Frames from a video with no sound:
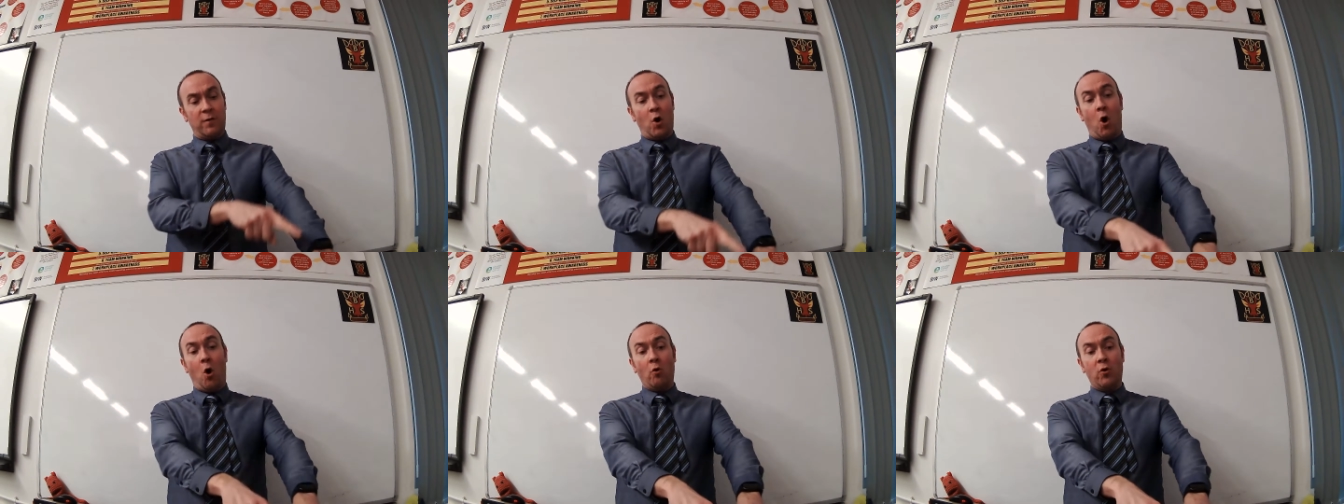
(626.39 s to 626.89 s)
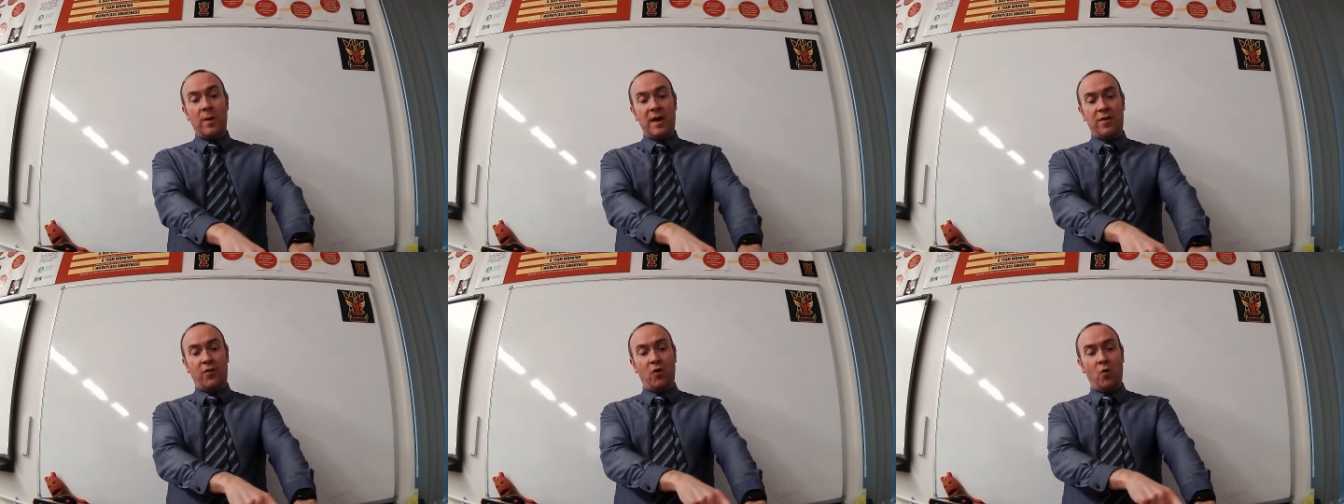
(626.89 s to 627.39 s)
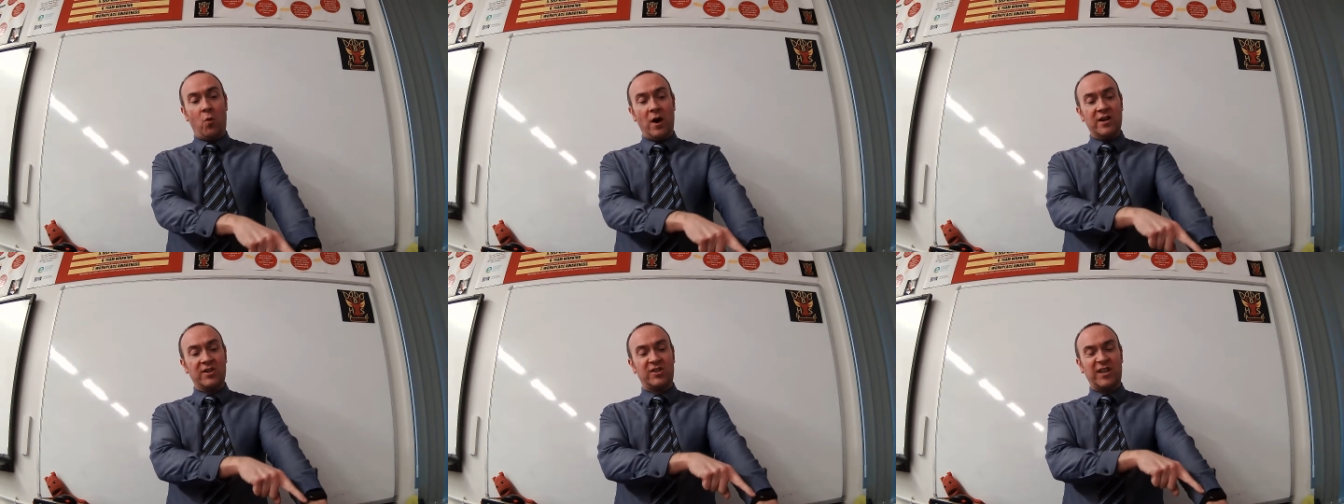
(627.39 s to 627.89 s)
all the way through
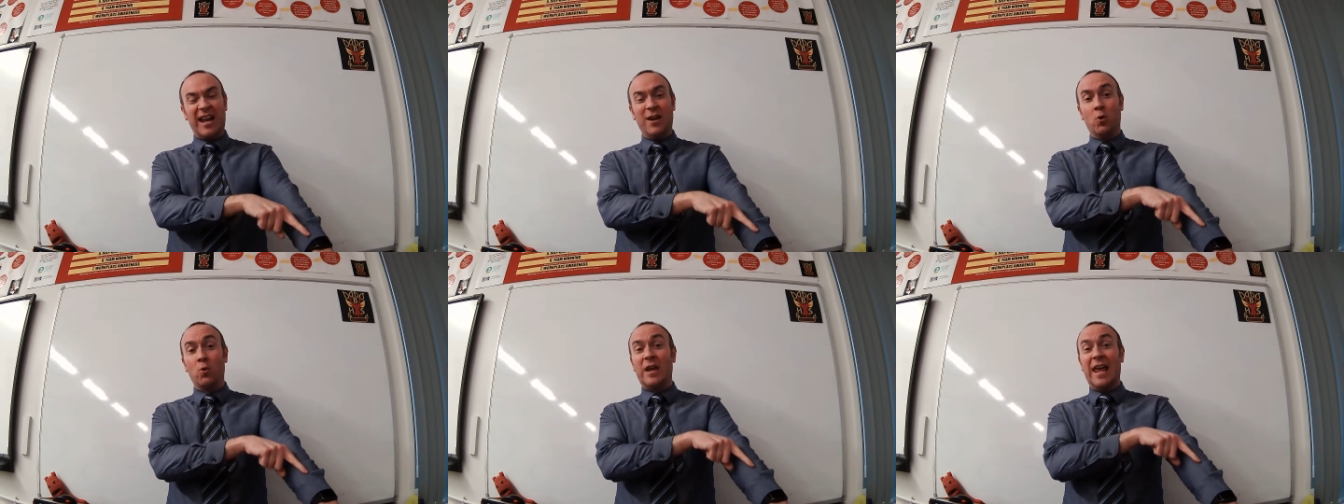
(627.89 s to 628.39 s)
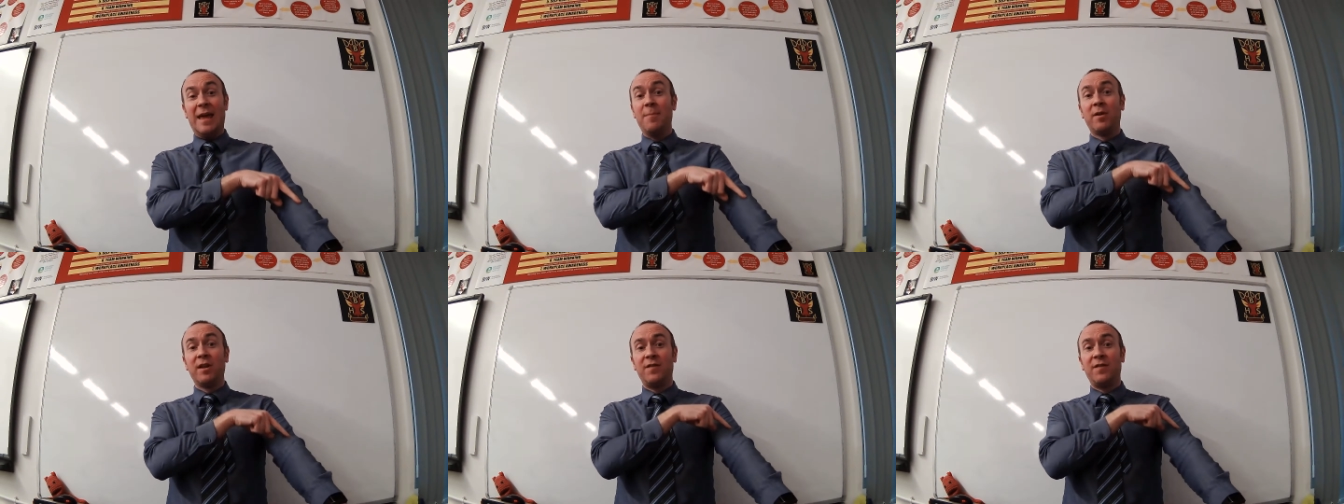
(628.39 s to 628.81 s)
one single cable,